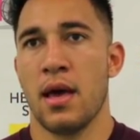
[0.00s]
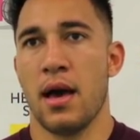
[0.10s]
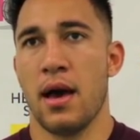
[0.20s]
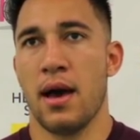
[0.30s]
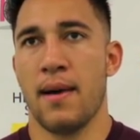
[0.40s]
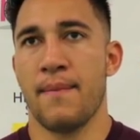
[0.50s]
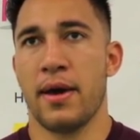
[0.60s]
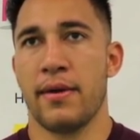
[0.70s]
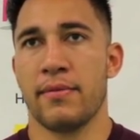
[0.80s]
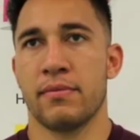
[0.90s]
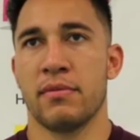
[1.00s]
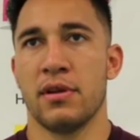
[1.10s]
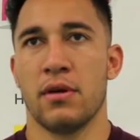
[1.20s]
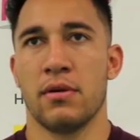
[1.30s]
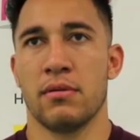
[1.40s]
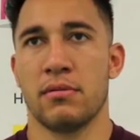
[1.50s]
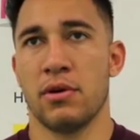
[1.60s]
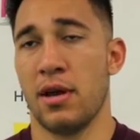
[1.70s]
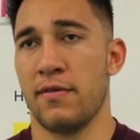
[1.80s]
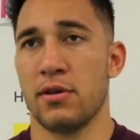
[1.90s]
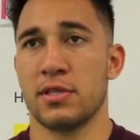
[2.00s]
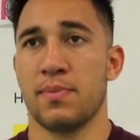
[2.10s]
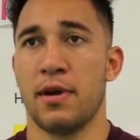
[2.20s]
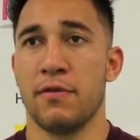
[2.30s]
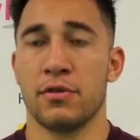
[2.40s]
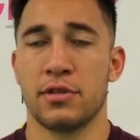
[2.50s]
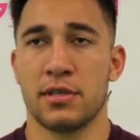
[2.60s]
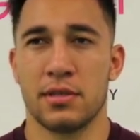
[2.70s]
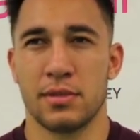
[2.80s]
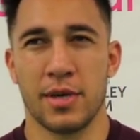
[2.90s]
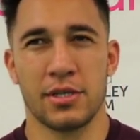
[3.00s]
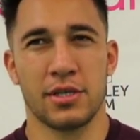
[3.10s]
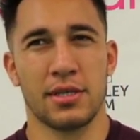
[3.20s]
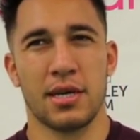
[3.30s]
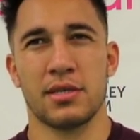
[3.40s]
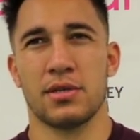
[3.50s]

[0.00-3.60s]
They'll have a lot to play for just as much as us.